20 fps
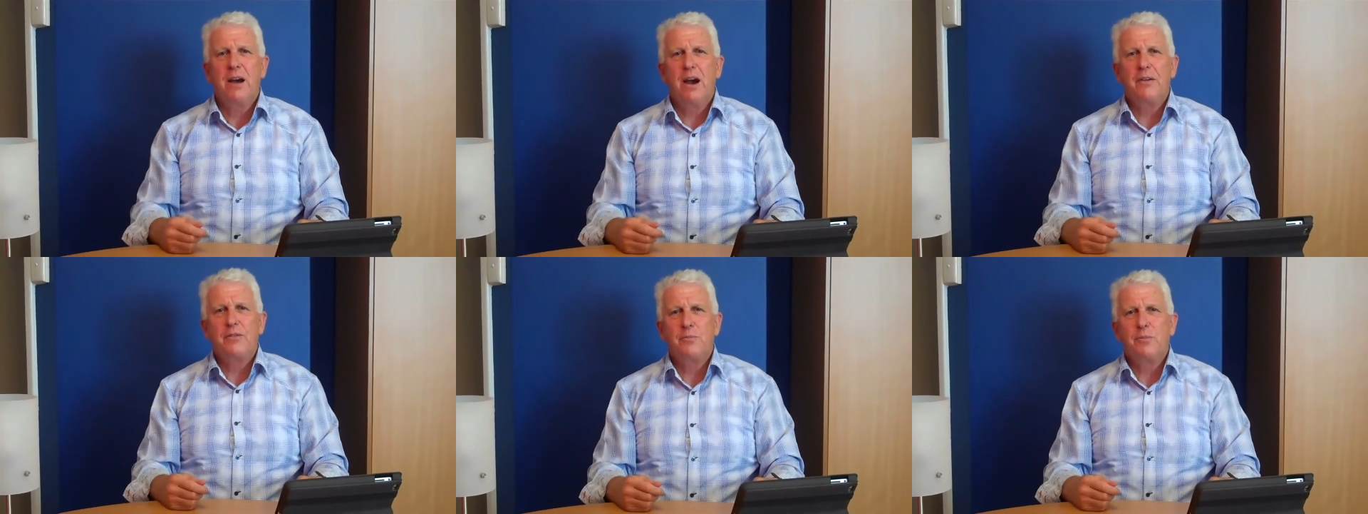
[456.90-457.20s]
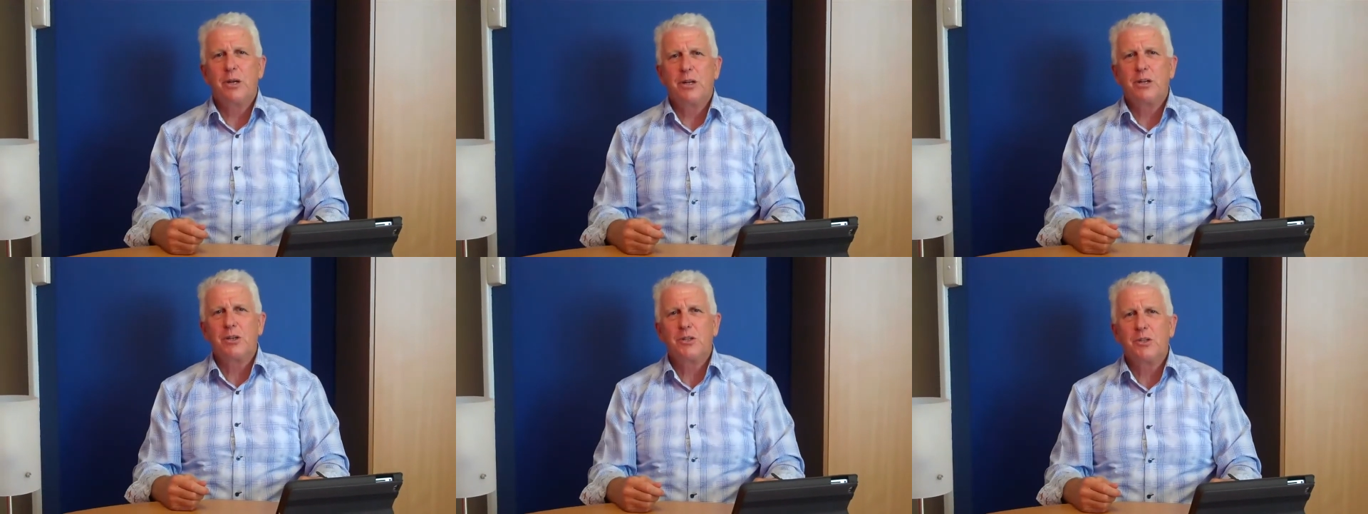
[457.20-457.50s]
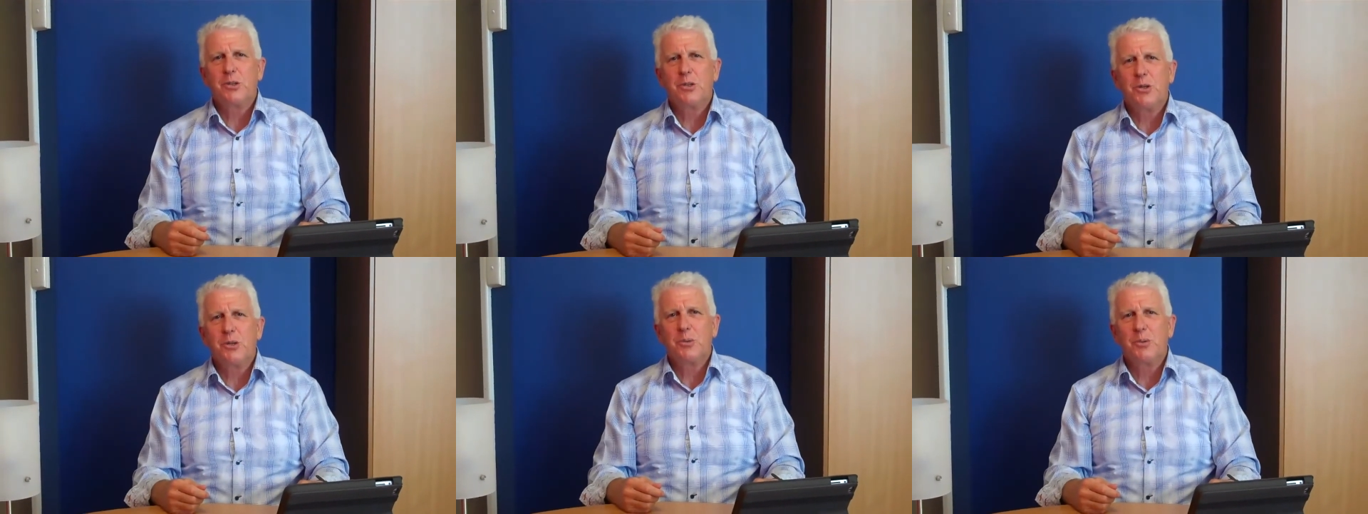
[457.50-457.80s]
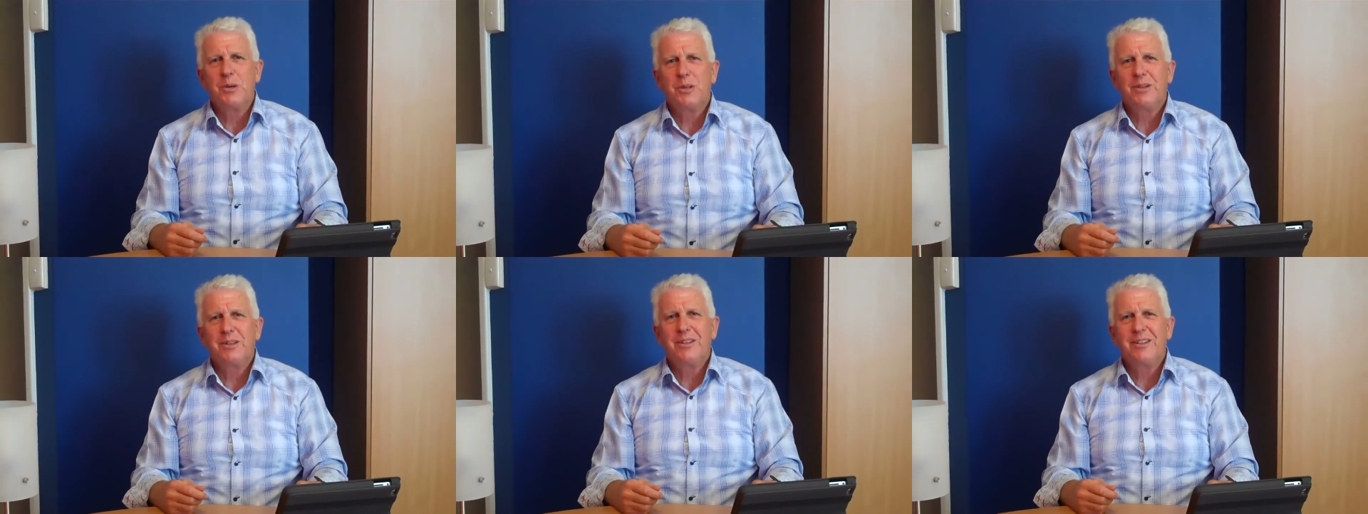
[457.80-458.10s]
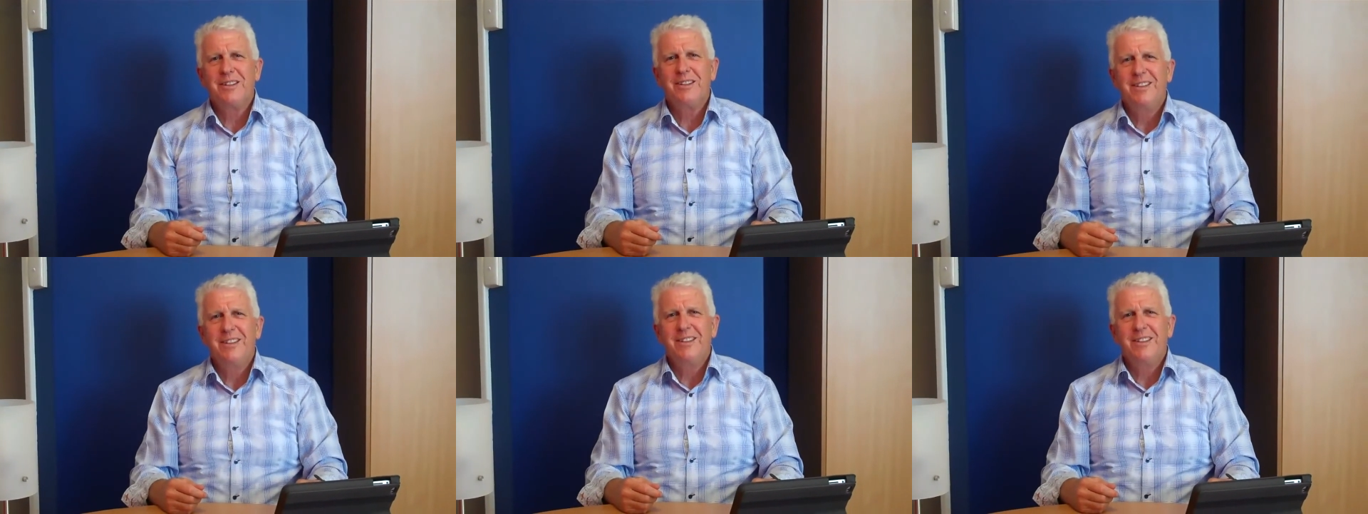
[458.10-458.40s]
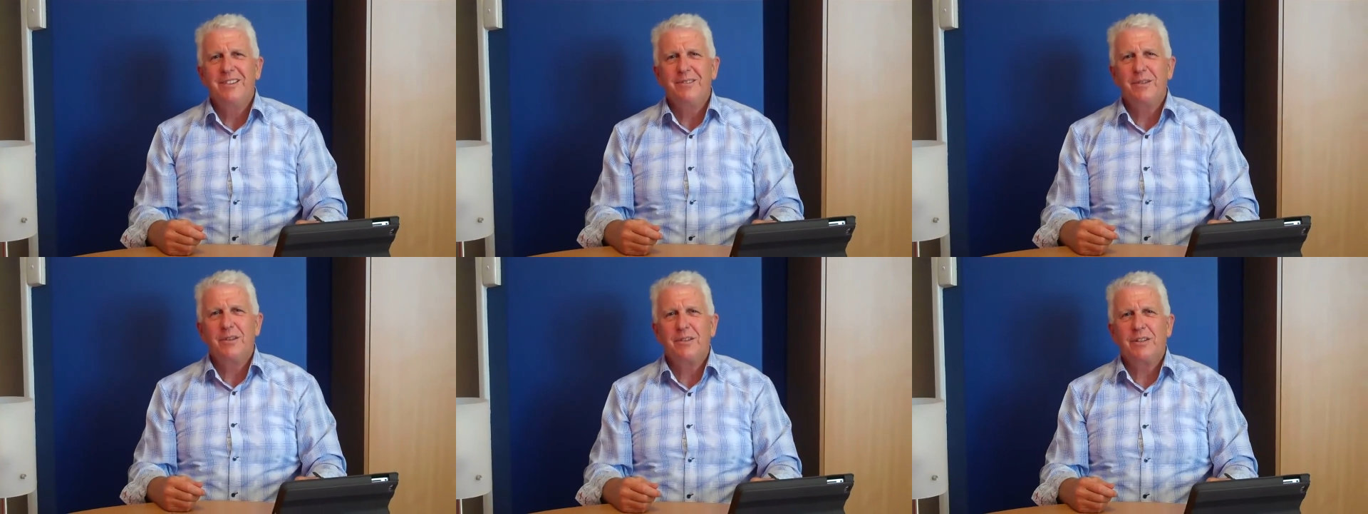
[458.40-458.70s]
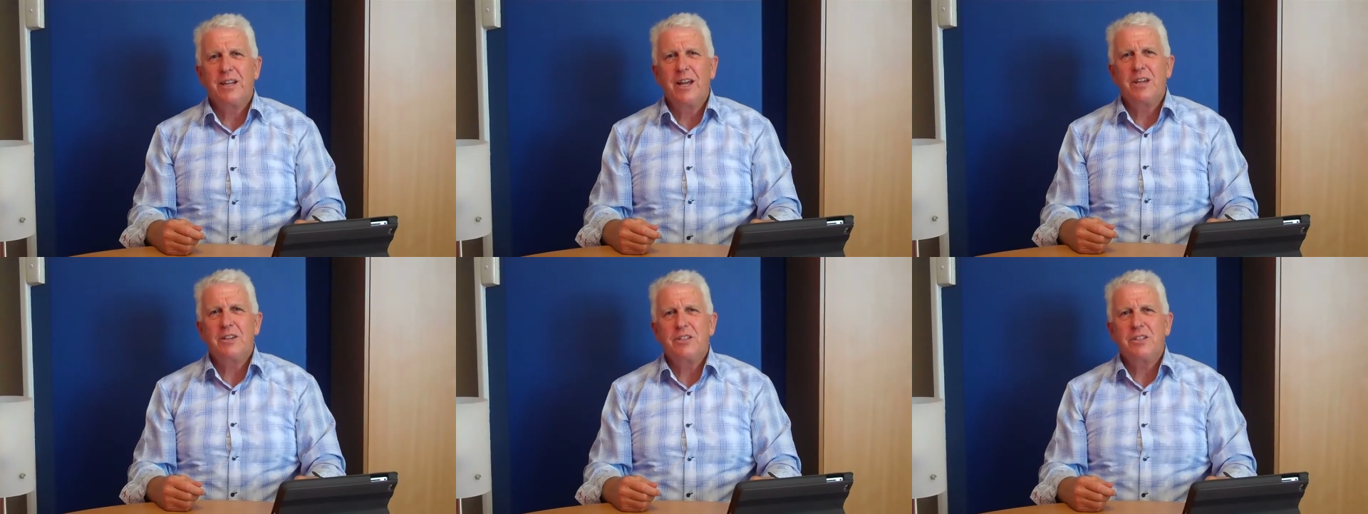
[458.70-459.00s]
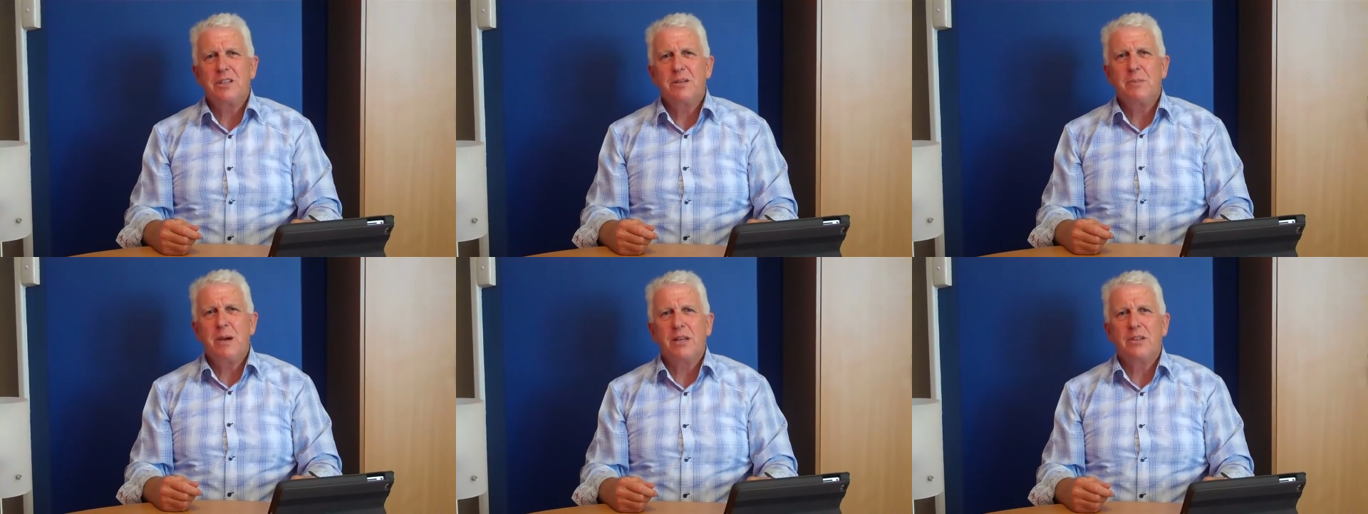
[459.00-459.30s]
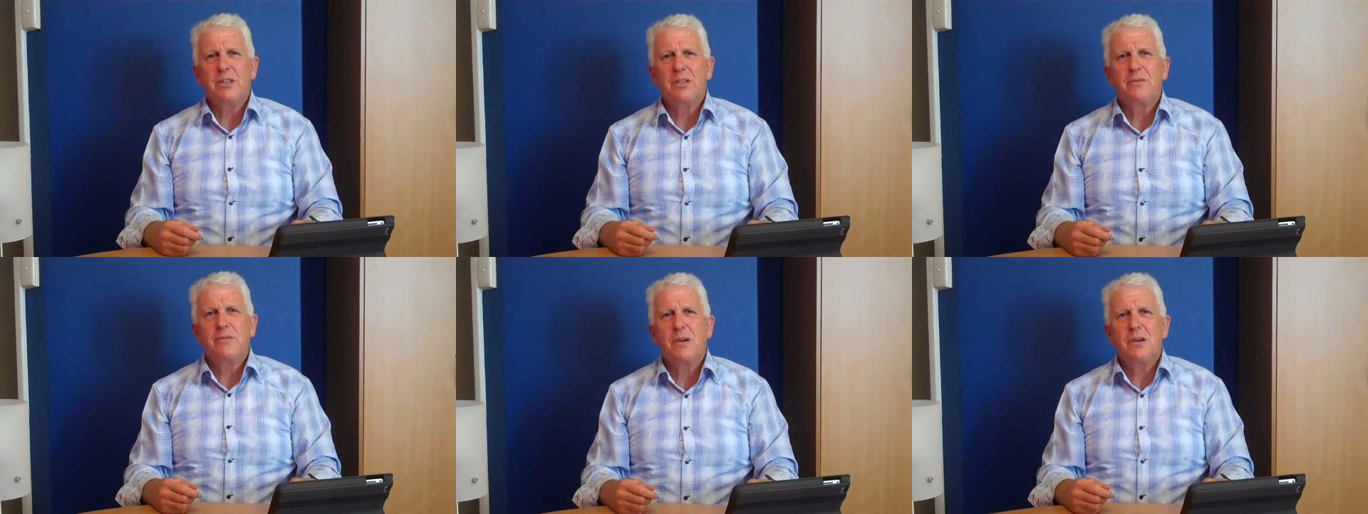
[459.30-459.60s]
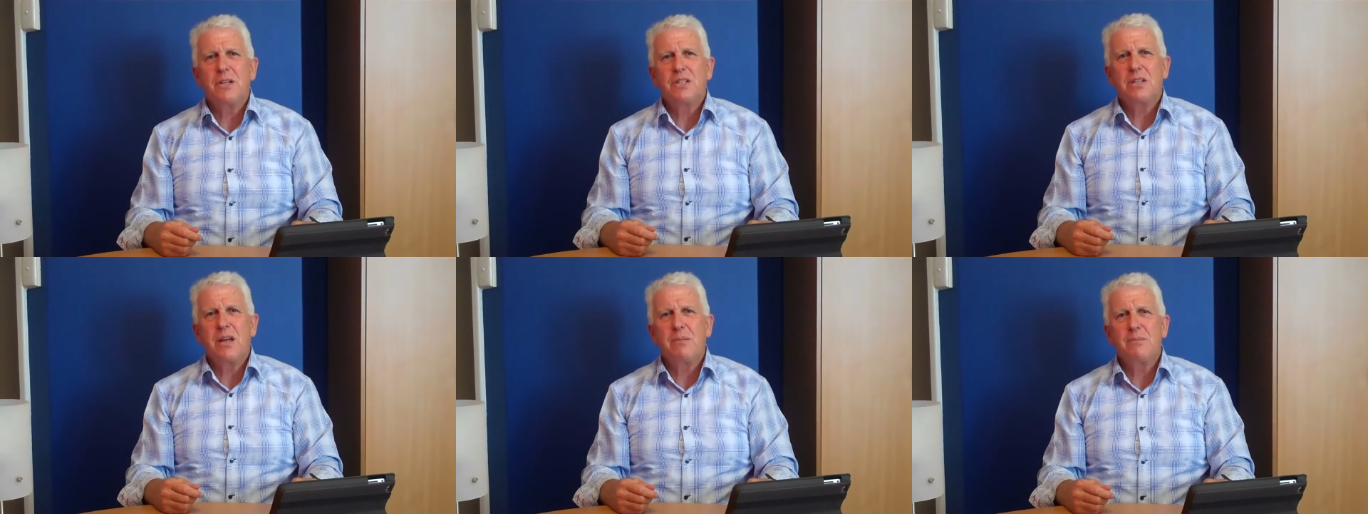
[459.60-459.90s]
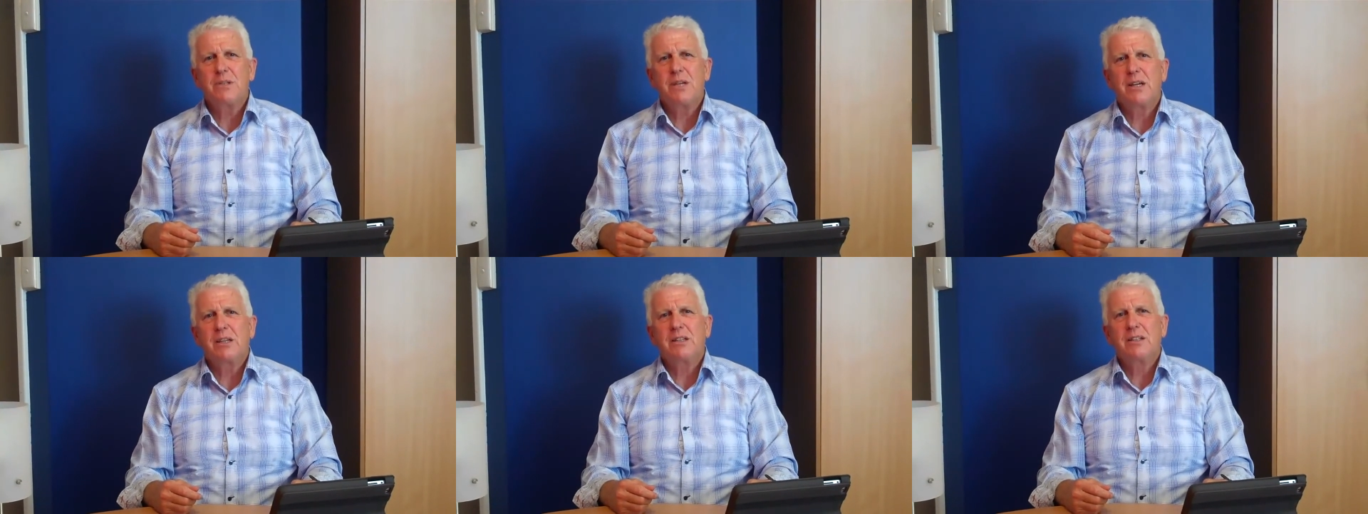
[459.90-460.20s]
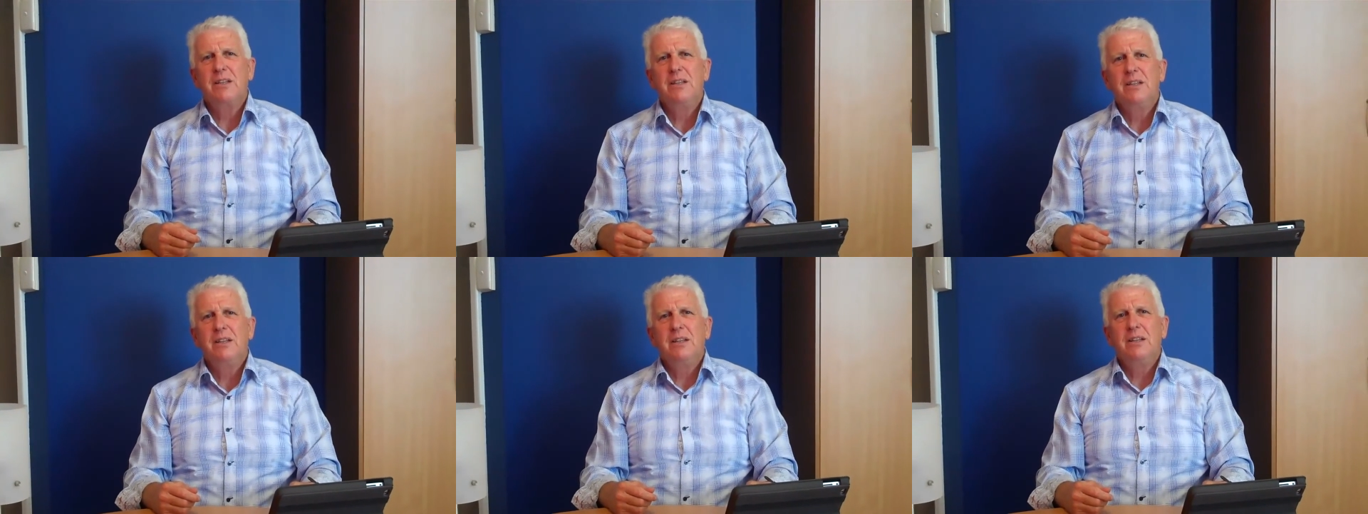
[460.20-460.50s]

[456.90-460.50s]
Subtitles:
after my little talk with Clancy about this very subject,